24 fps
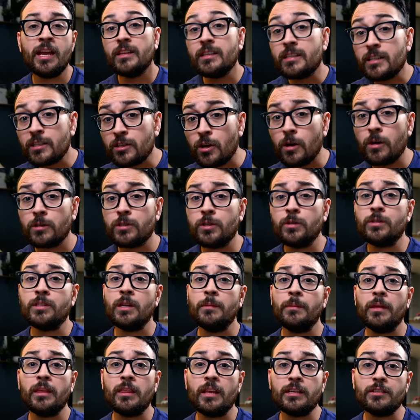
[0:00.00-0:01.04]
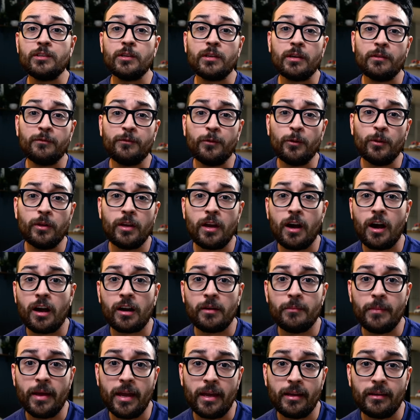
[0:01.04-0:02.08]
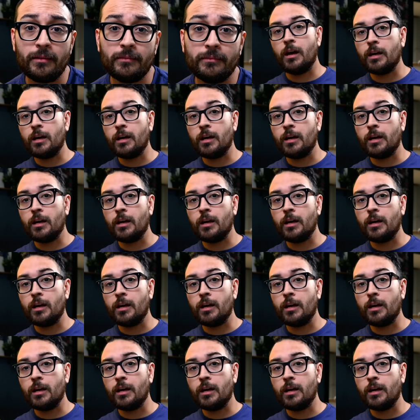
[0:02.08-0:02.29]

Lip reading: This is also something that you can fully automate.